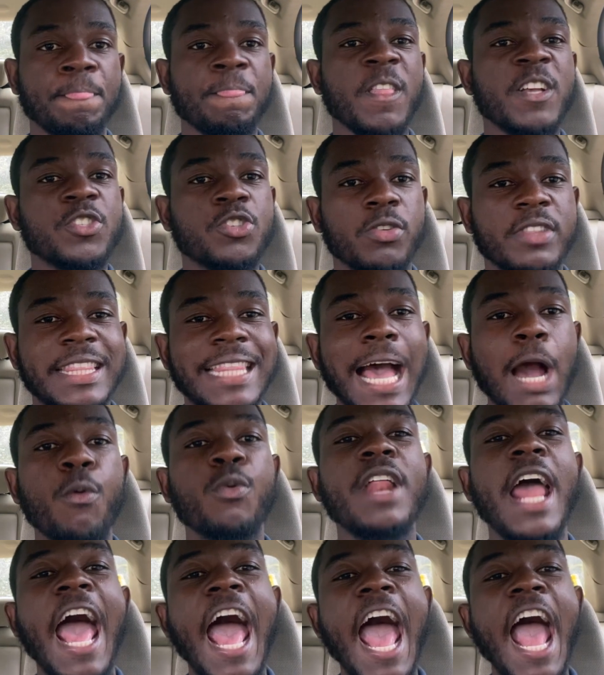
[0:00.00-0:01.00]
So that
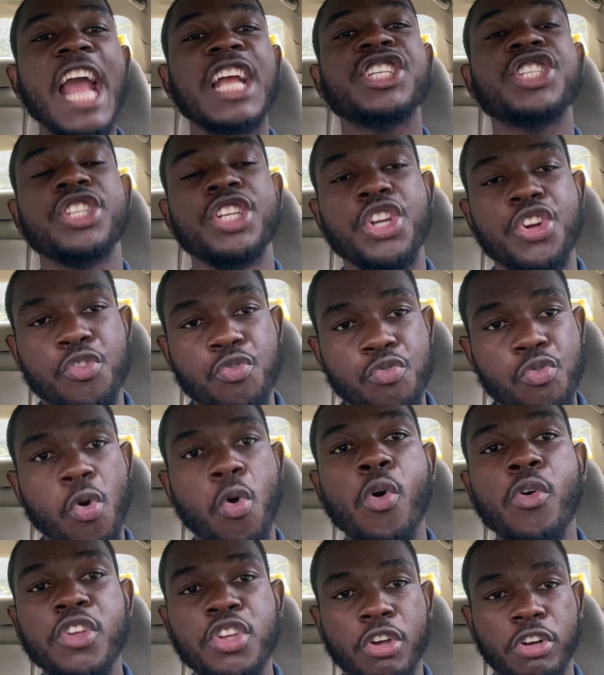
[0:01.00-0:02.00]
would actually
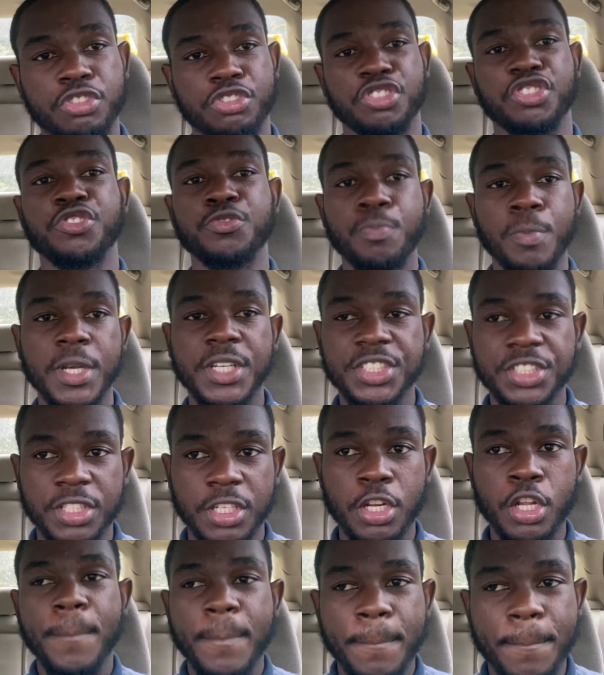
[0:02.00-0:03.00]
ruin your transmission.
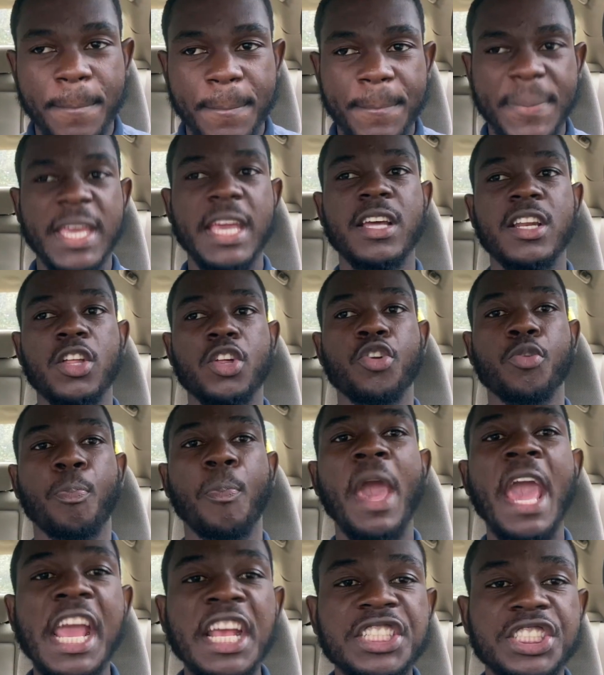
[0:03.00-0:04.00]
Be a little
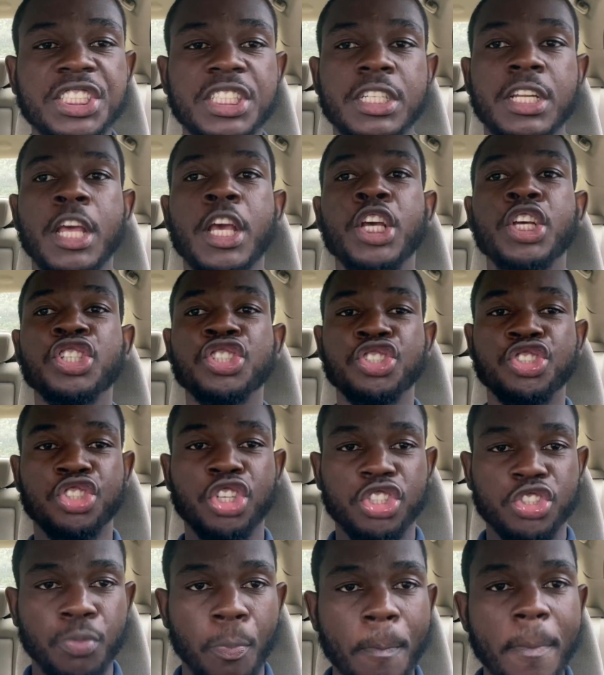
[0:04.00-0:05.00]
patient.
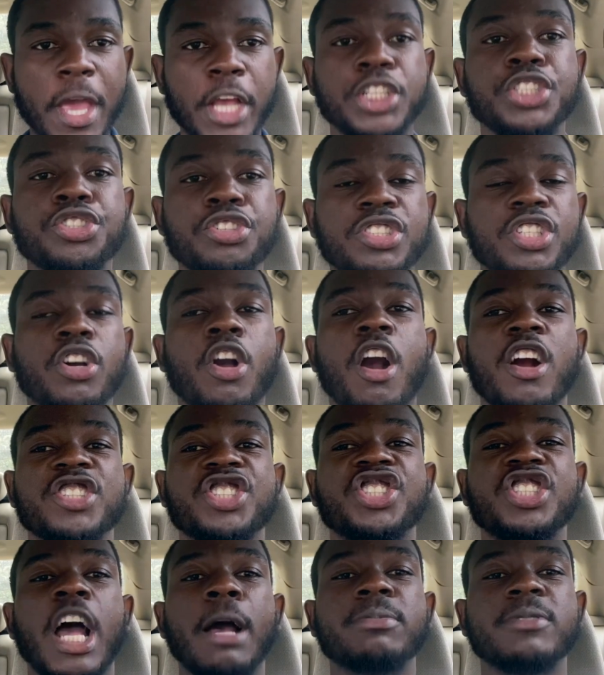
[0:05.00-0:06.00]
Just make sure the car
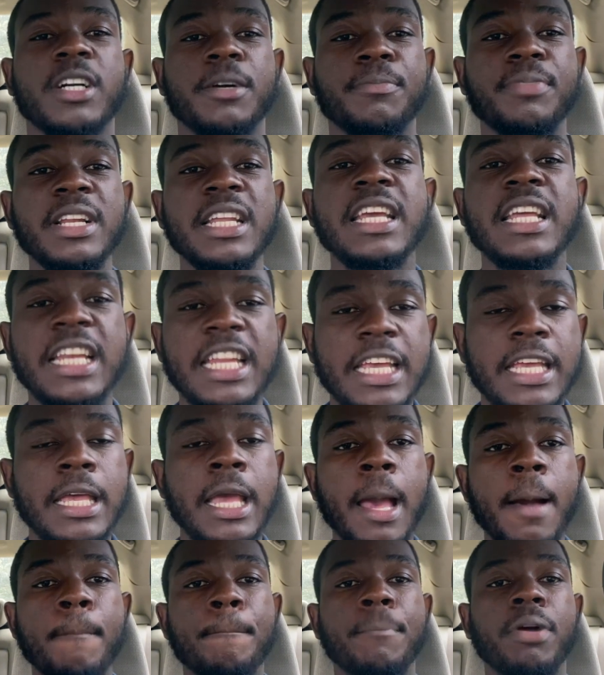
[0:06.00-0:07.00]
stops completely
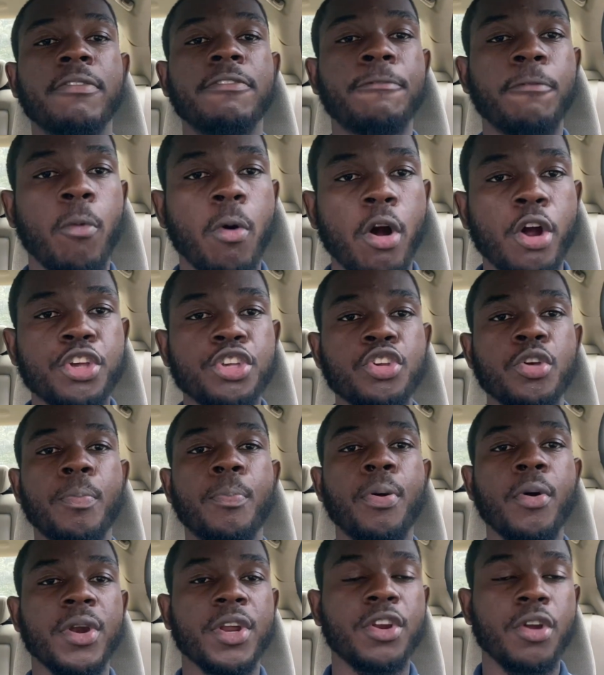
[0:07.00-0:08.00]
before you
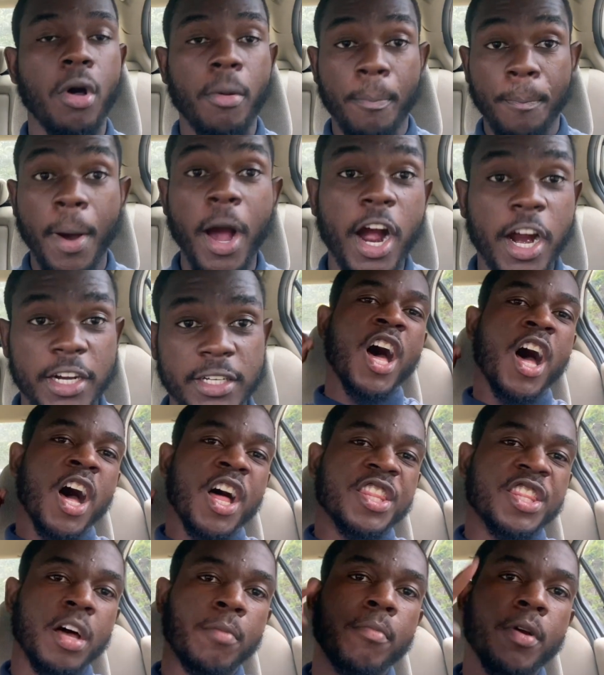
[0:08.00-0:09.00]
put it on park.
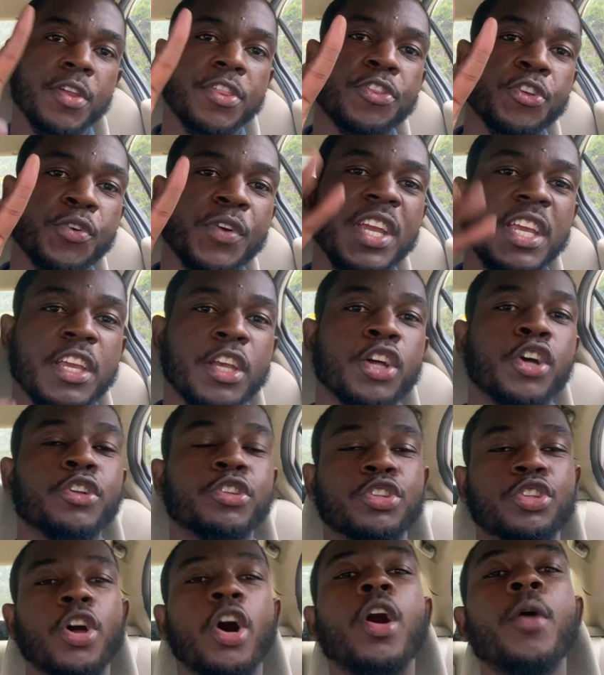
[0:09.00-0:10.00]
Number 3,
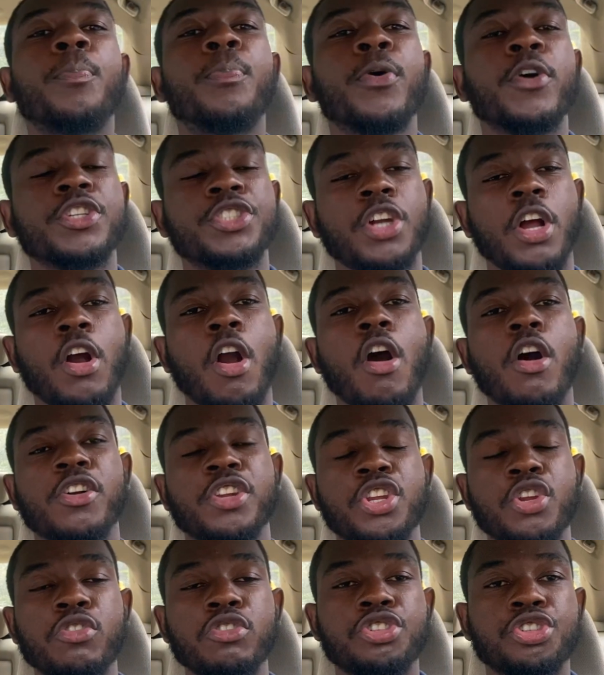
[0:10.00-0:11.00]
don't put your car
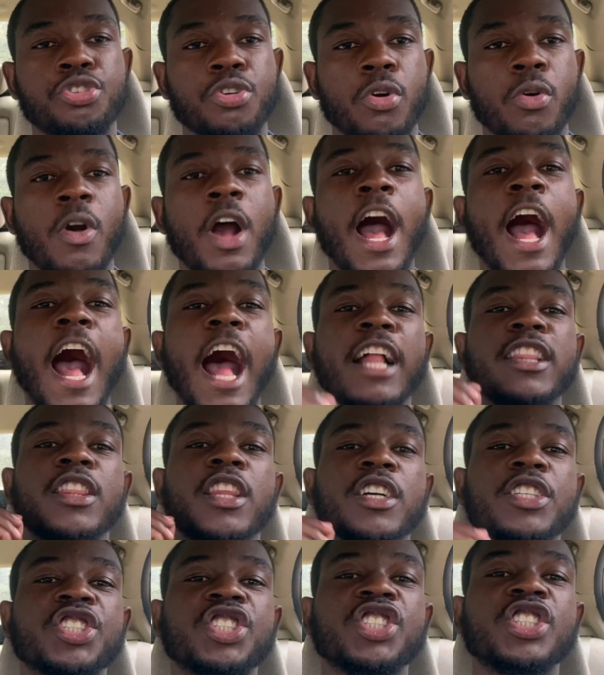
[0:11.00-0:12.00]
on neutral at
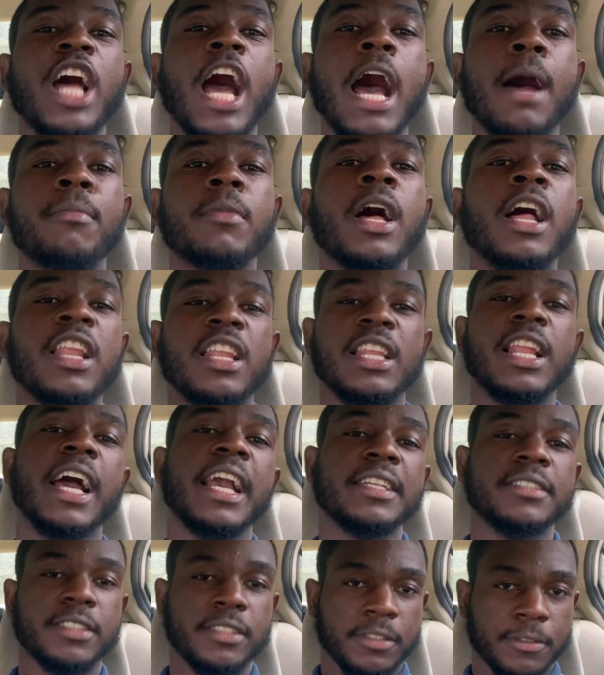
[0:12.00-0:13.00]
the stop
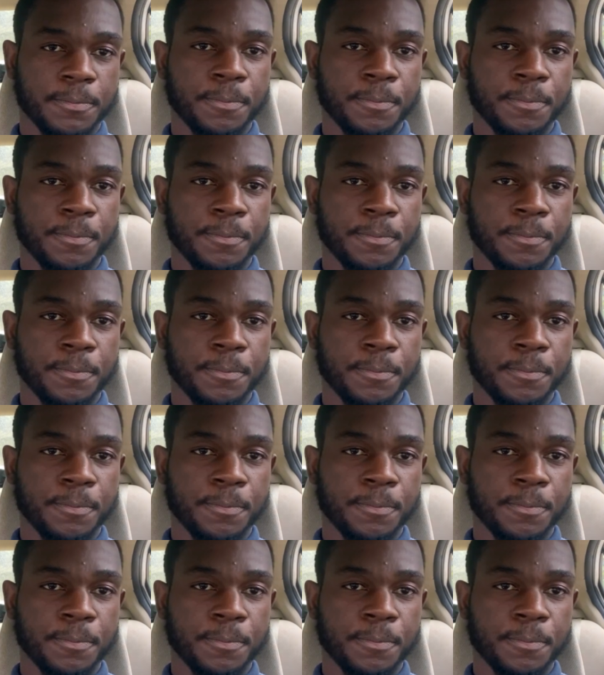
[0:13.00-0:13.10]
light.